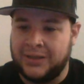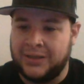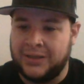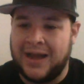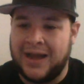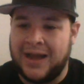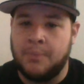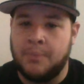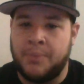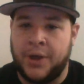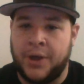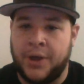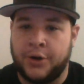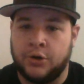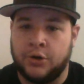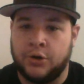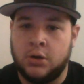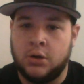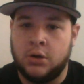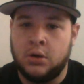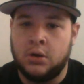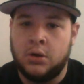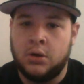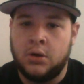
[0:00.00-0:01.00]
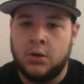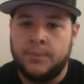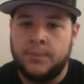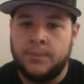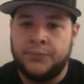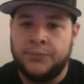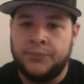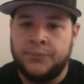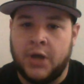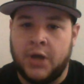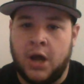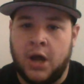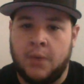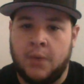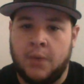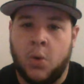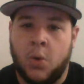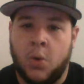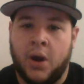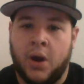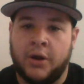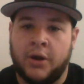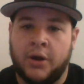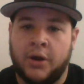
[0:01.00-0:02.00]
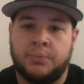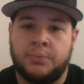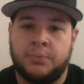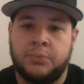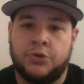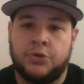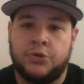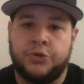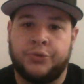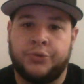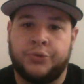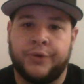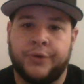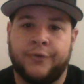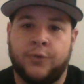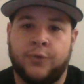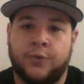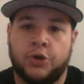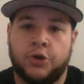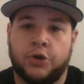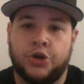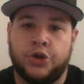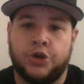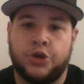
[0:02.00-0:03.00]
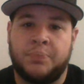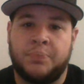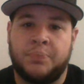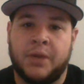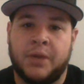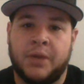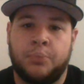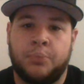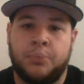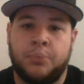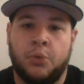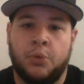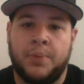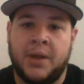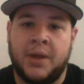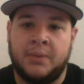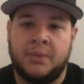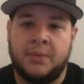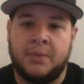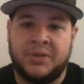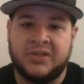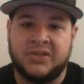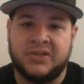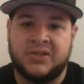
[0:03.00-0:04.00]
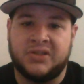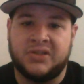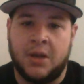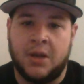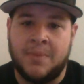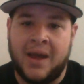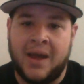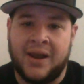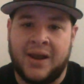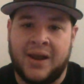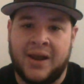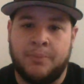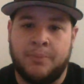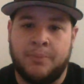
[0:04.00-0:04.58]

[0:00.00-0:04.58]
got better, acquiring 3 or 4 good bullpen pieces to come out of that